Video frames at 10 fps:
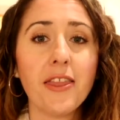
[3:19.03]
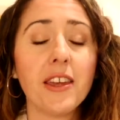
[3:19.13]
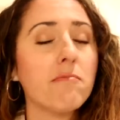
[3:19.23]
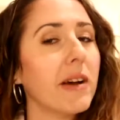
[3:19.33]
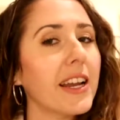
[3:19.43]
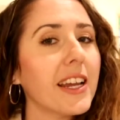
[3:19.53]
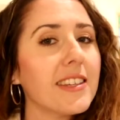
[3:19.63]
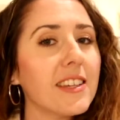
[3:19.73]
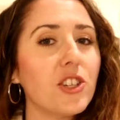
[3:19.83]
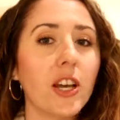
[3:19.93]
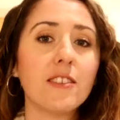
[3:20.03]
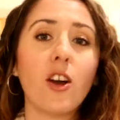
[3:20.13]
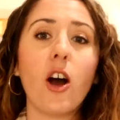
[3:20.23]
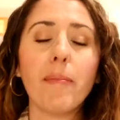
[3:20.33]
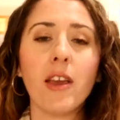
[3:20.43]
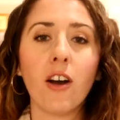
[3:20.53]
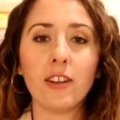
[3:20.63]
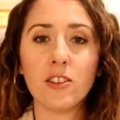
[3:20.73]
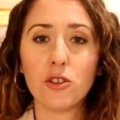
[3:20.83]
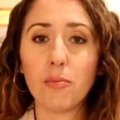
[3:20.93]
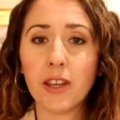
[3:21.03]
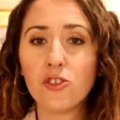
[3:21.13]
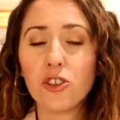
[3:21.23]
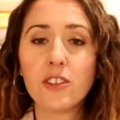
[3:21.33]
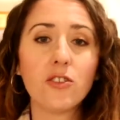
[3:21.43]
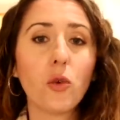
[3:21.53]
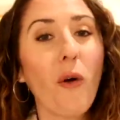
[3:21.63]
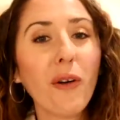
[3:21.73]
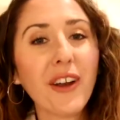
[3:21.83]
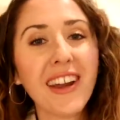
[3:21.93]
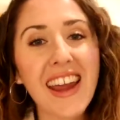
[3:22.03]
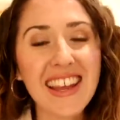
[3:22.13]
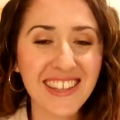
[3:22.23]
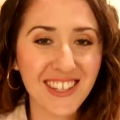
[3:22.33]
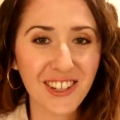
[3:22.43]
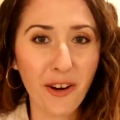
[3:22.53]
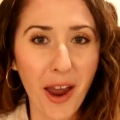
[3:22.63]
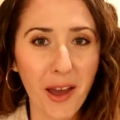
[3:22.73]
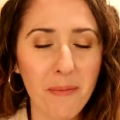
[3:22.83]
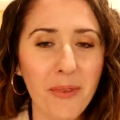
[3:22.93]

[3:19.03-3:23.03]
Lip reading: then might I suggest hopping on to Pinterest or Instagram.